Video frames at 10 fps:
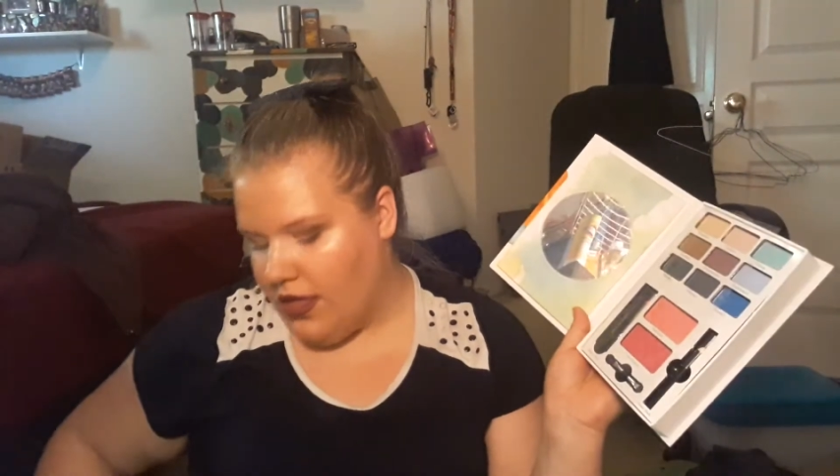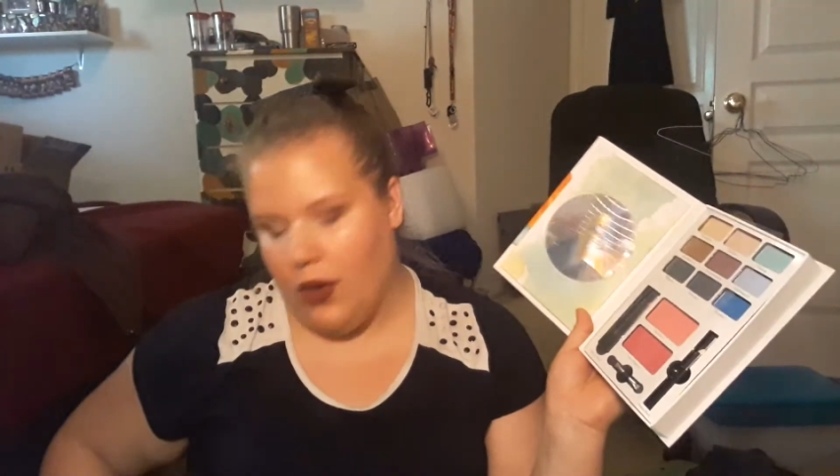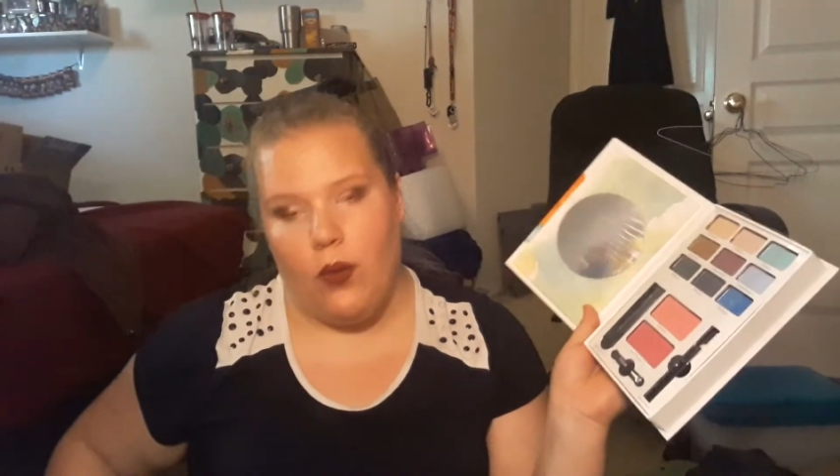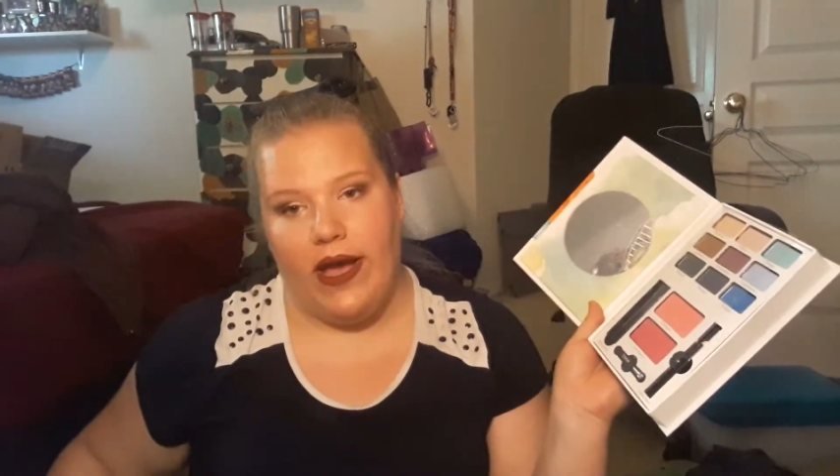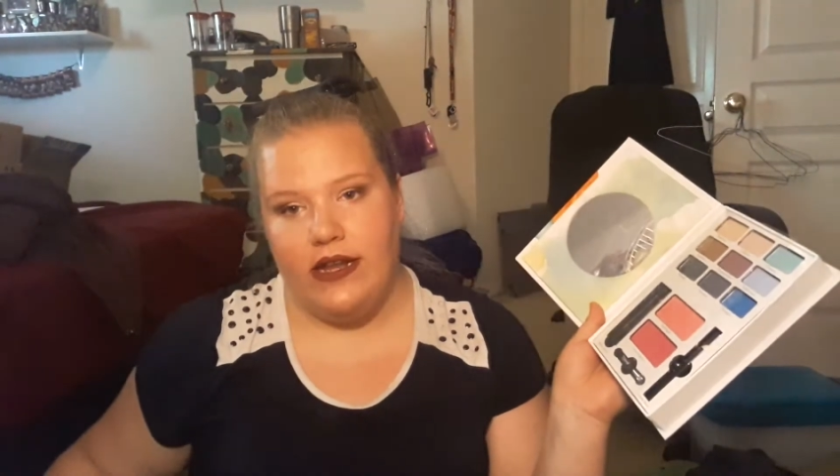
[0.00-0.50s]

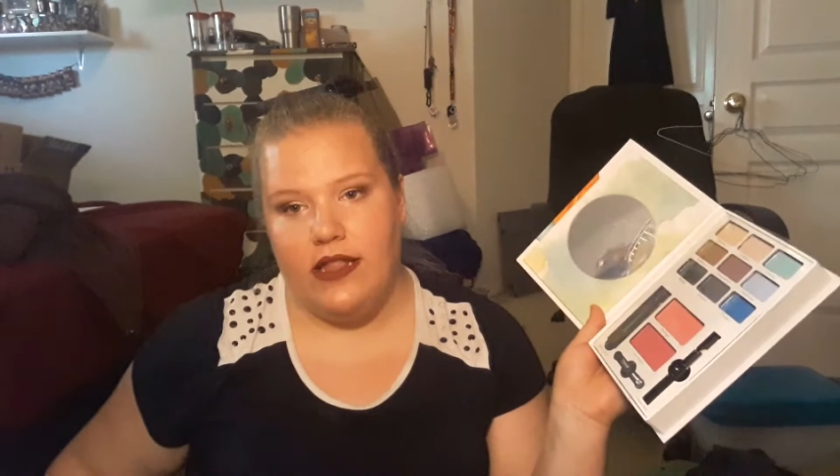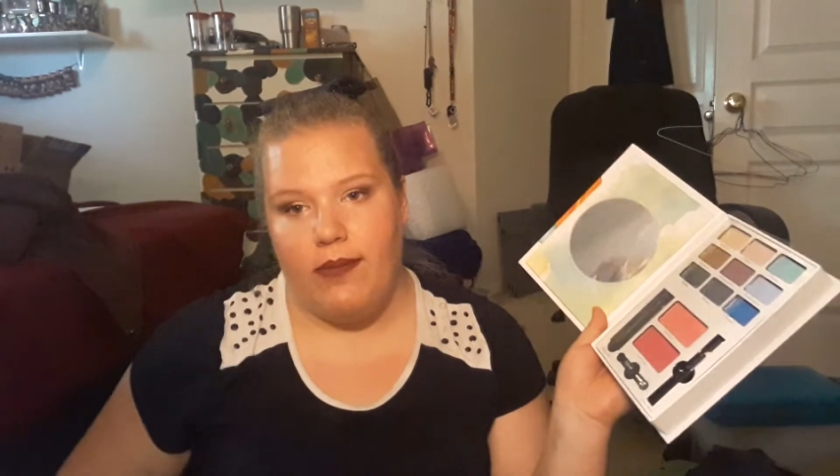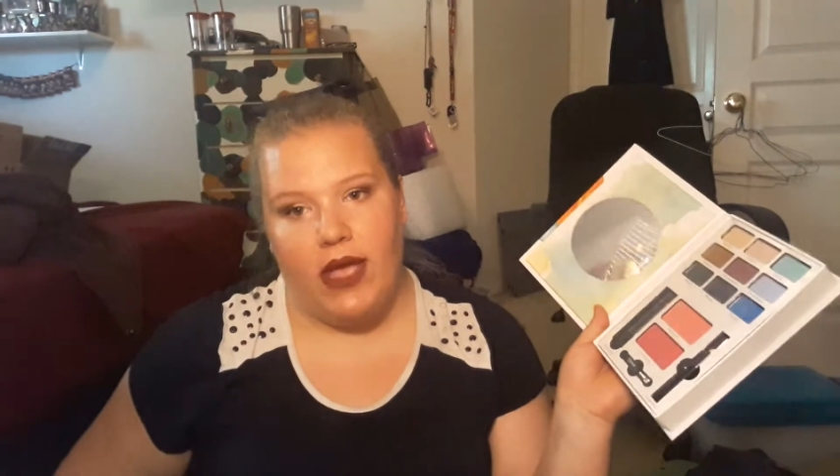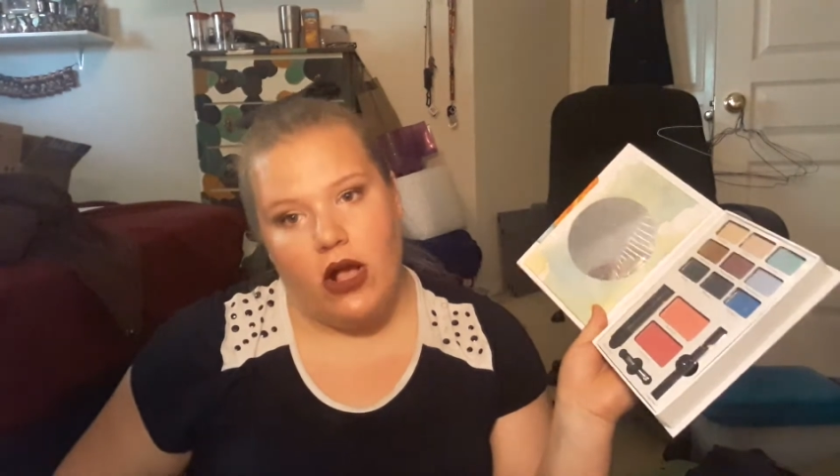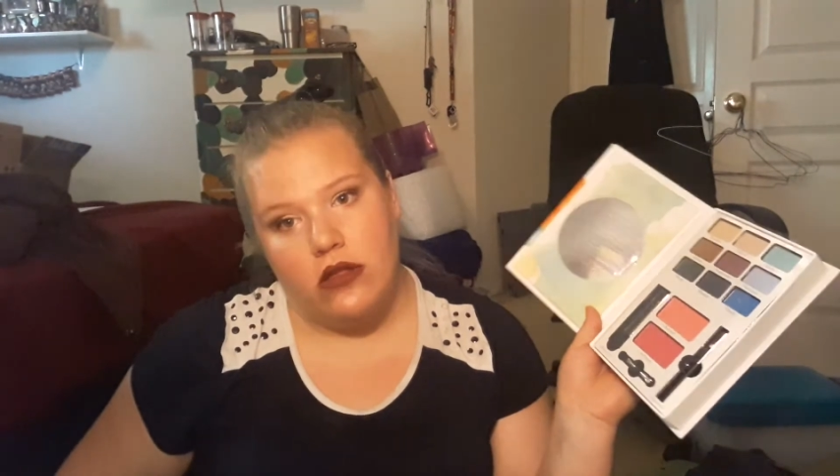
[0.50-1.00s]
Like, why did they
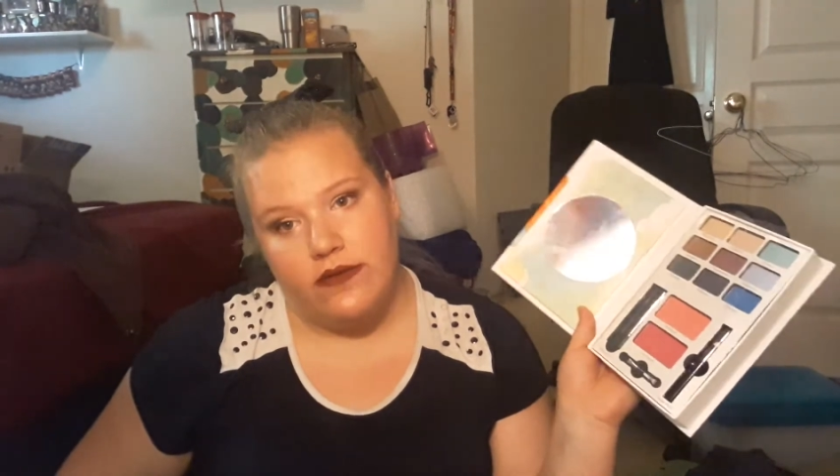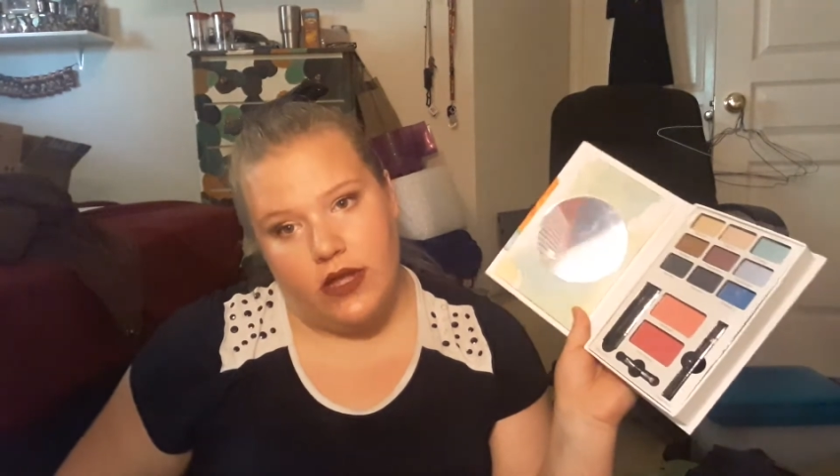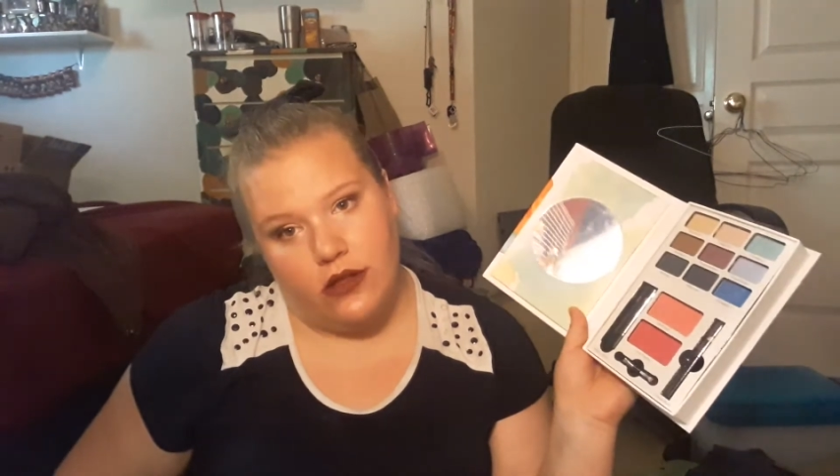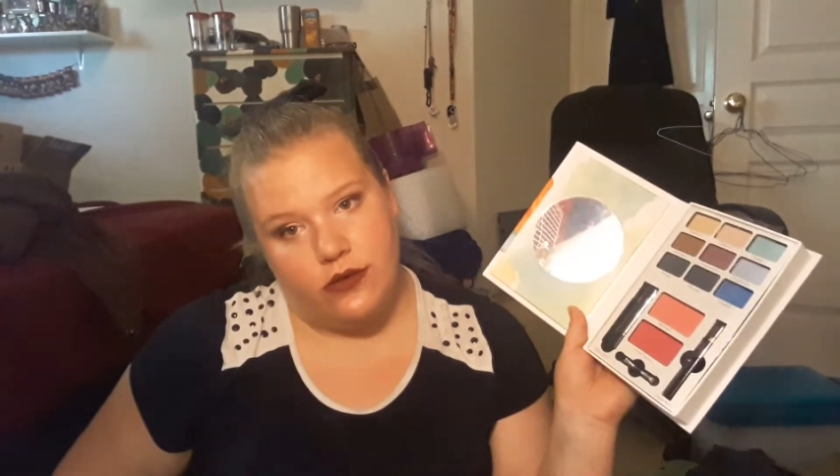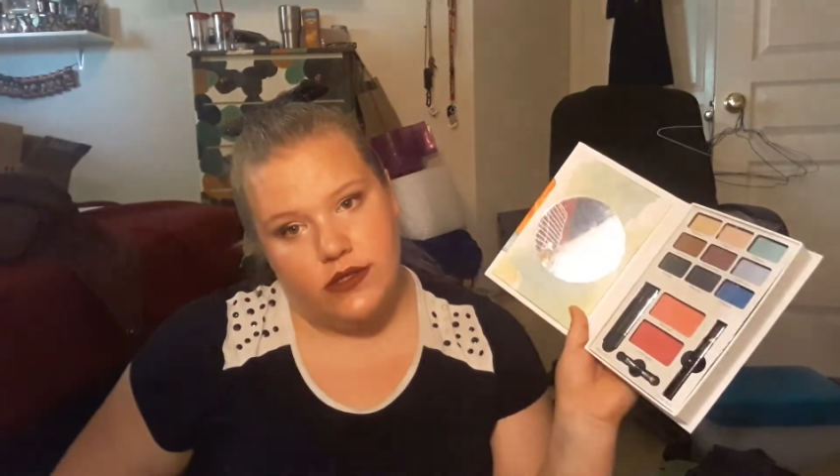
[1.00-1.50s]
make all of the
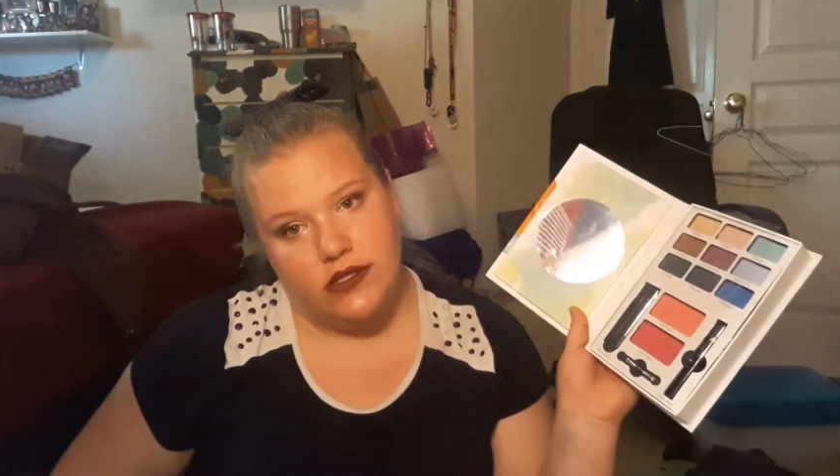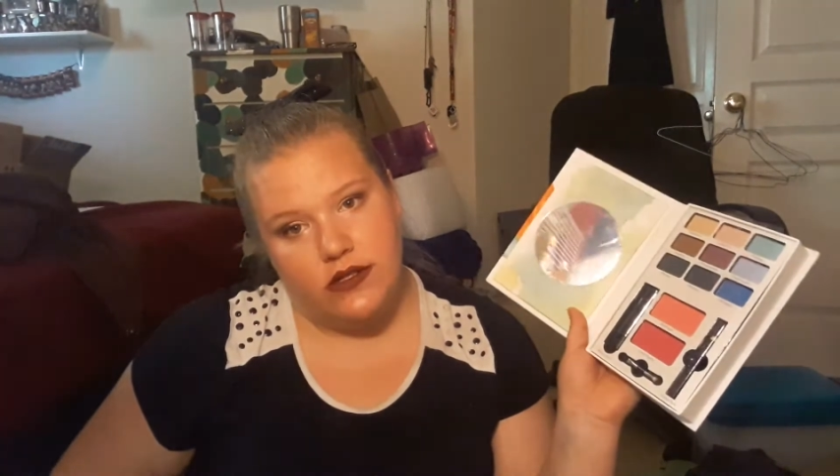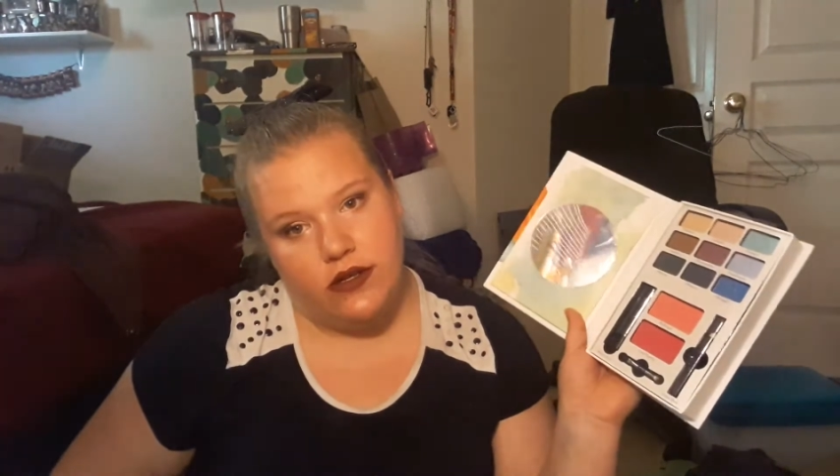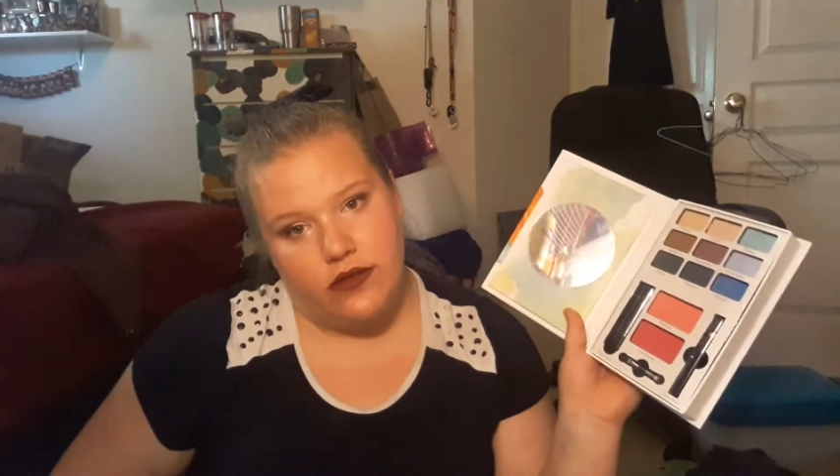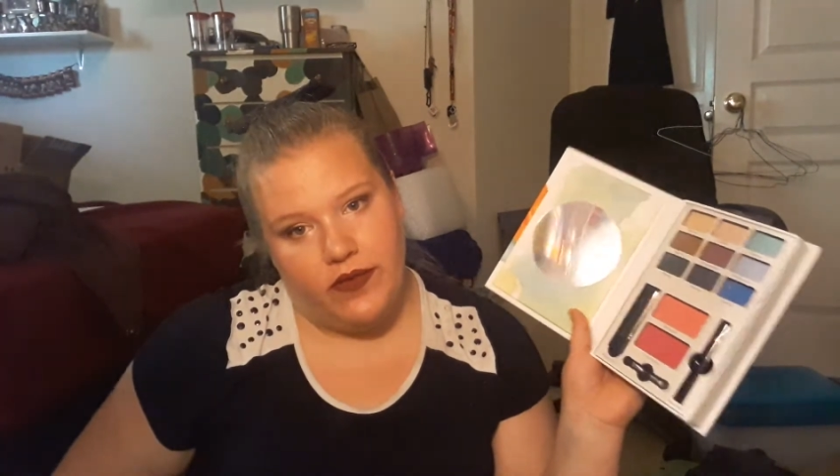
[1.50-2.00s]
other ones look